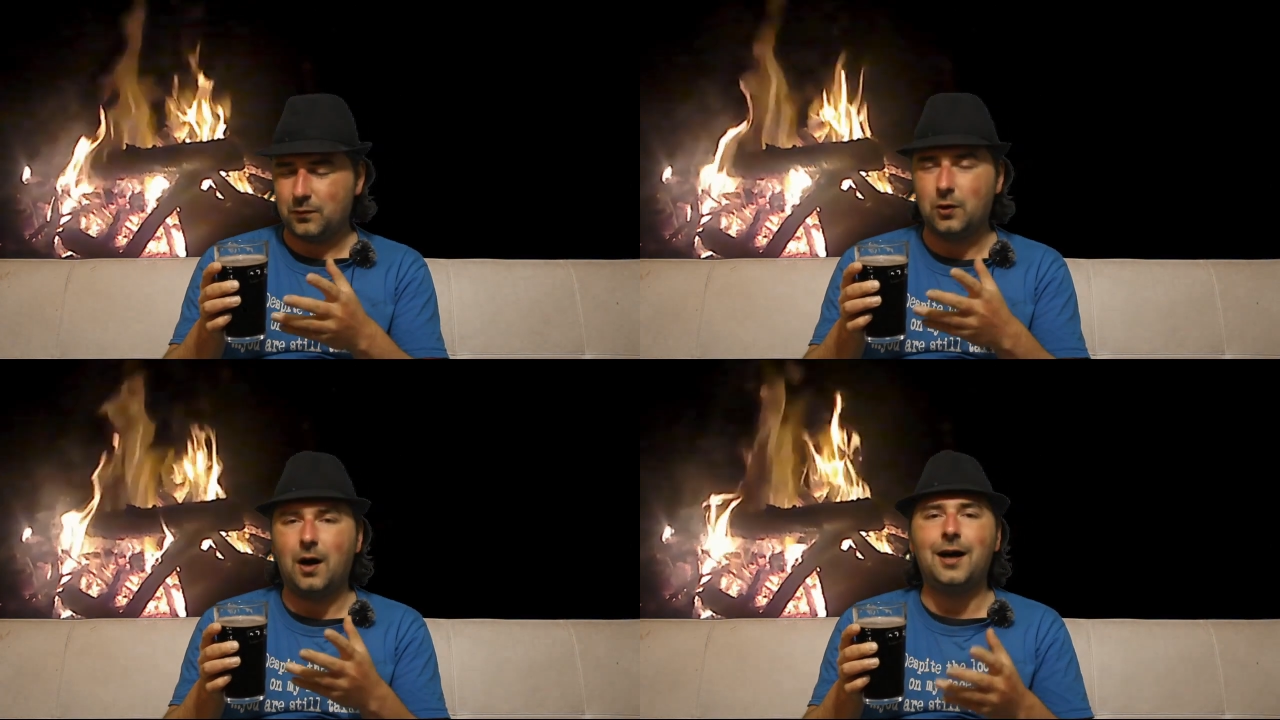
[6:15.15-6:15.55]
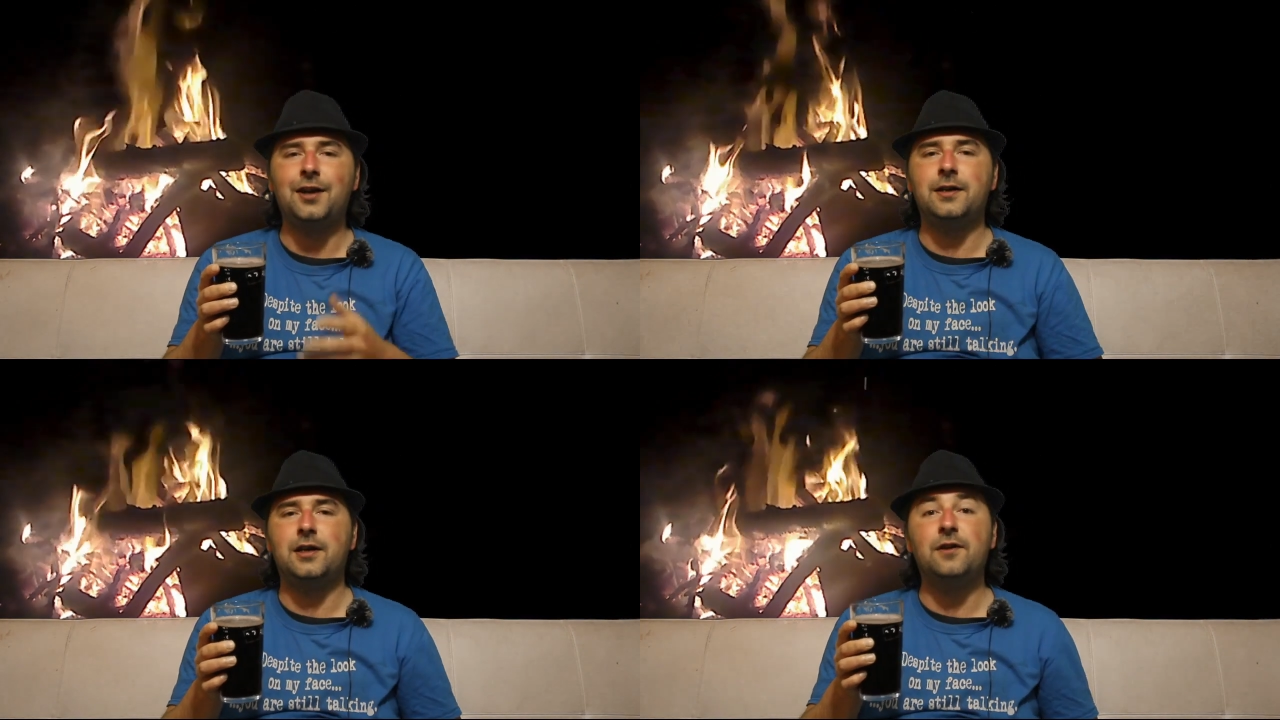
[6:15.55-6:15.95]
or
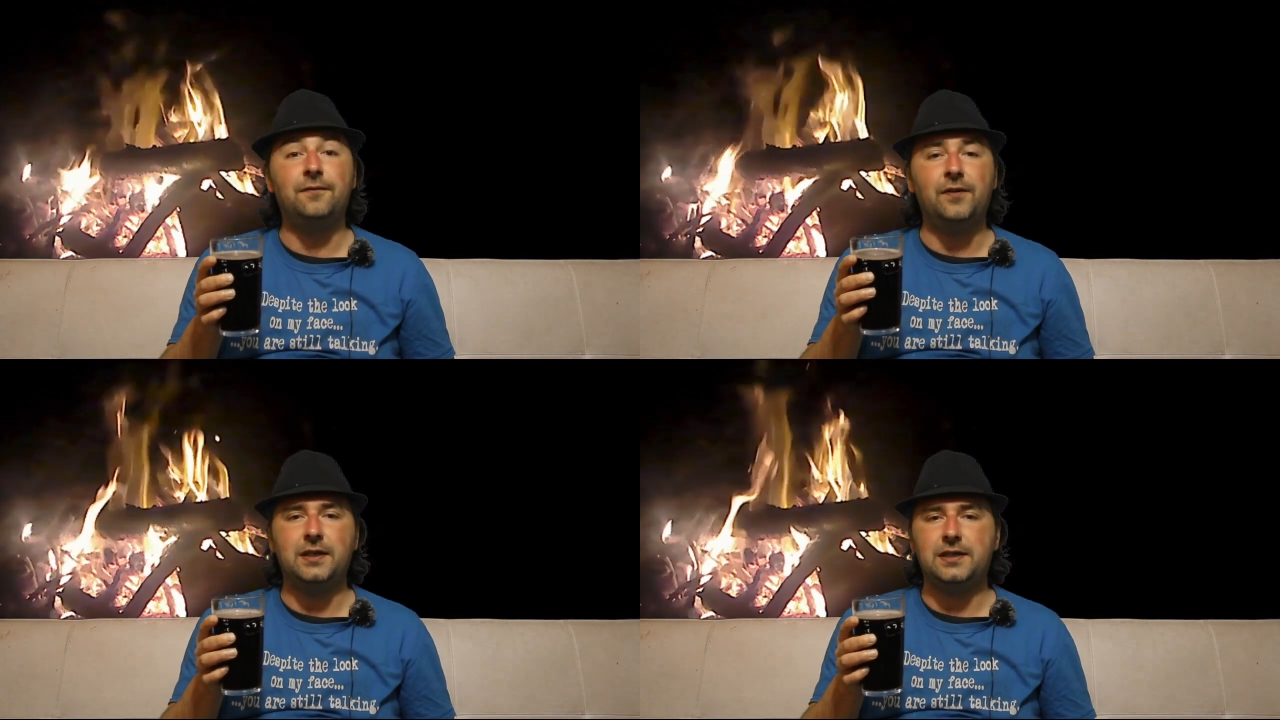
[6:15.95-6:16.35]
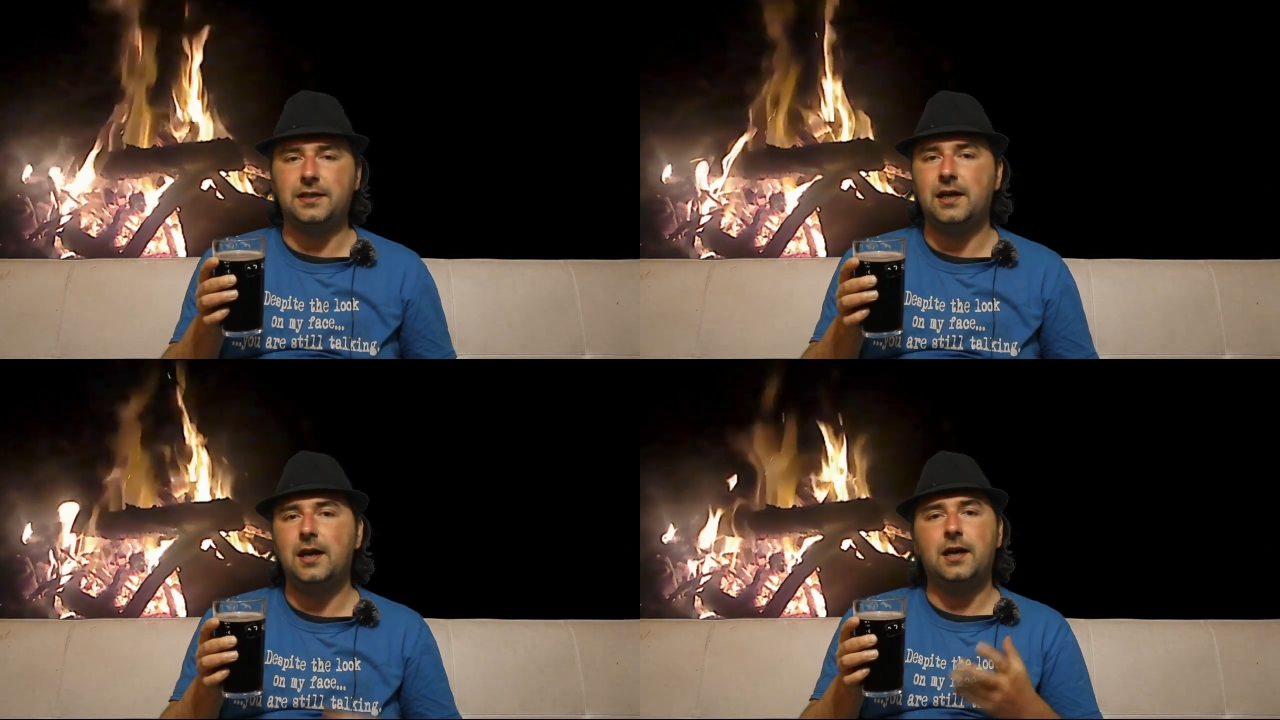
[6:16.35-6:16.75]

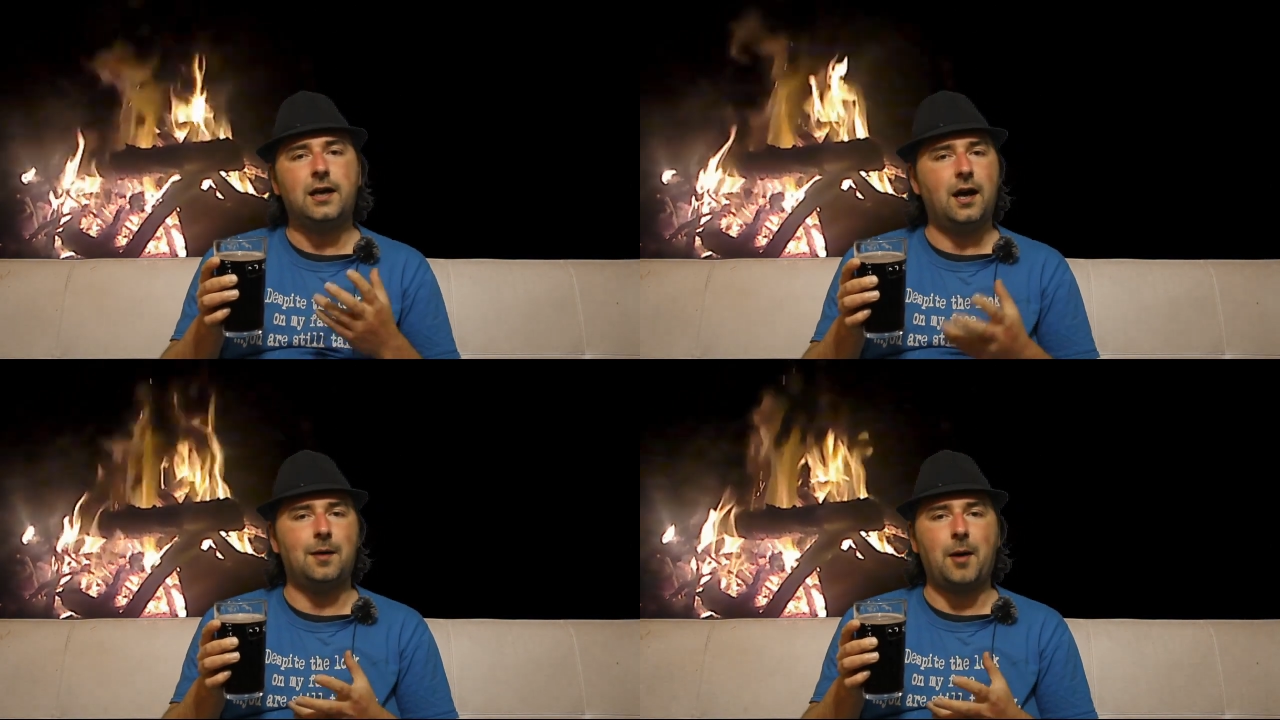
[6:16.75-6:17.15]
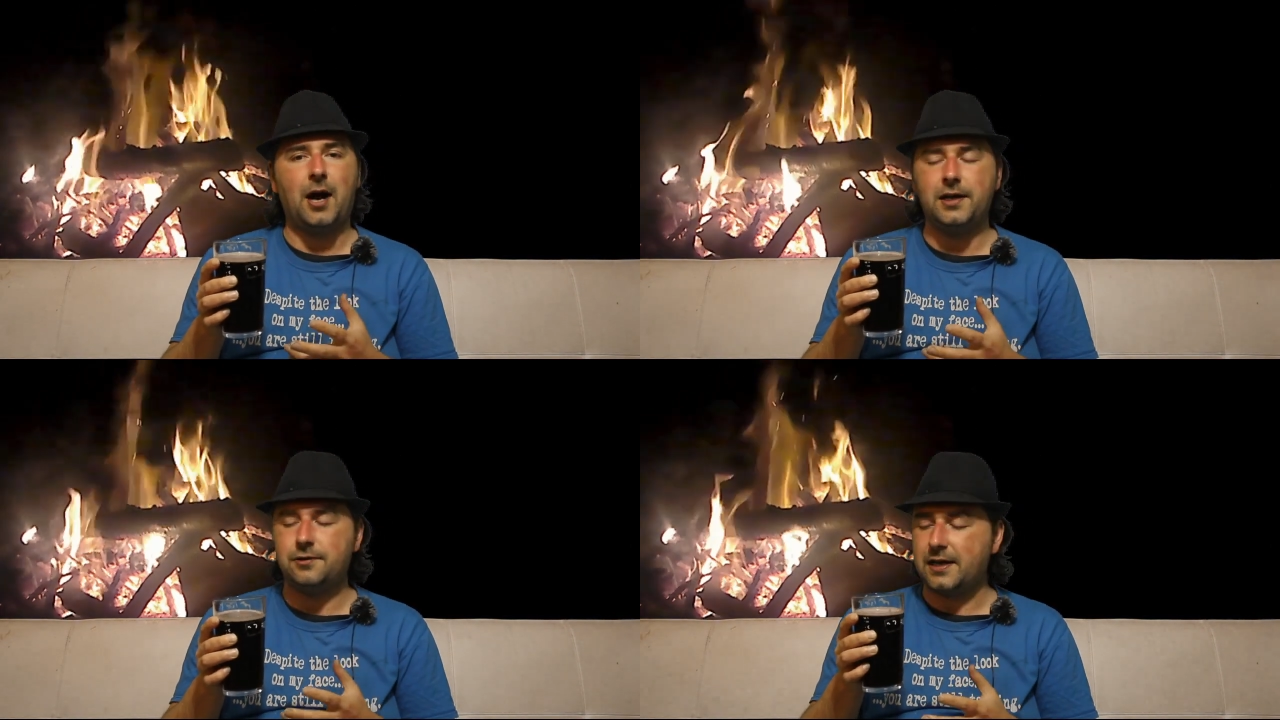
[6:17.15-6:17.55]
unconverted
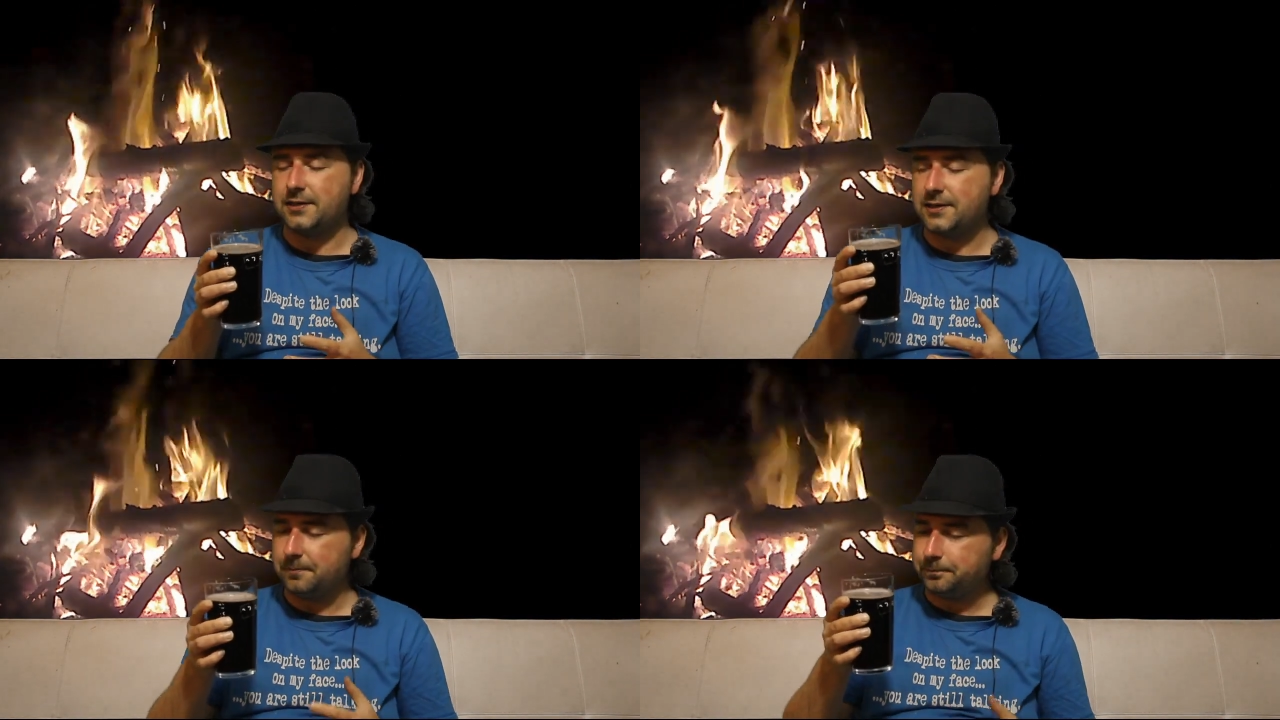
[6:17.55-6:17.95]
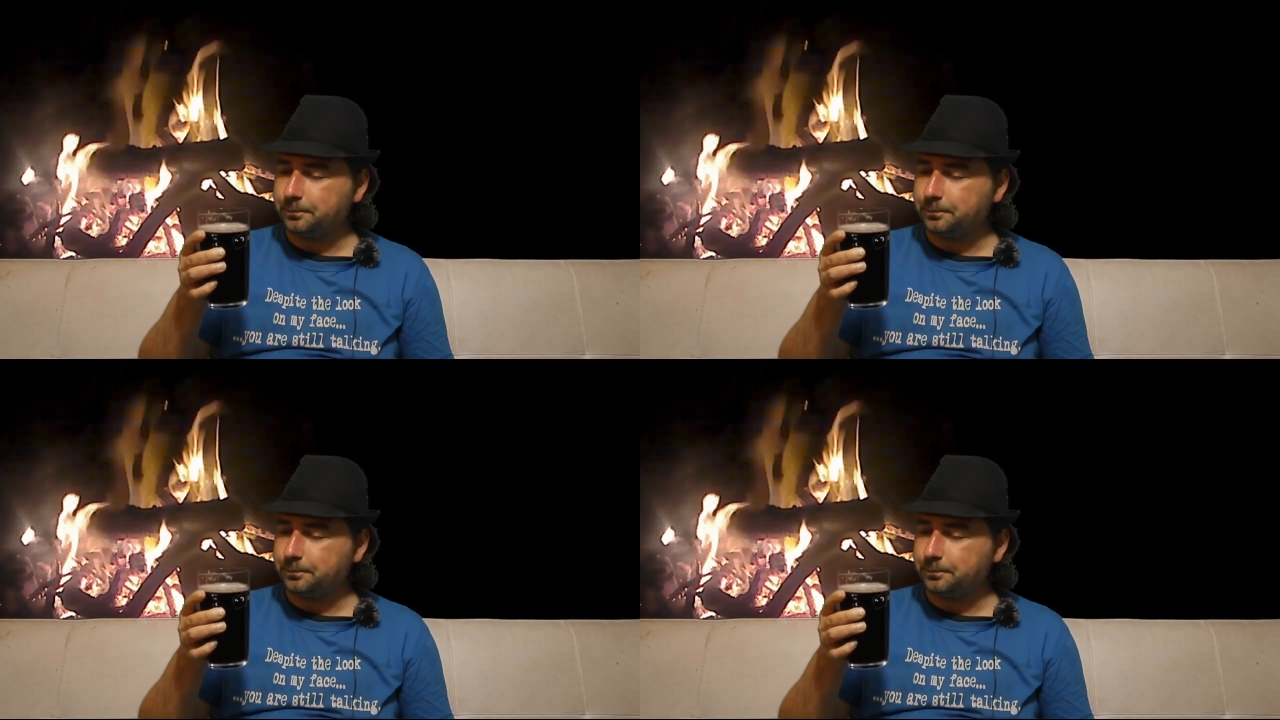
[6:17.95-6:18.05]
carbohydrates.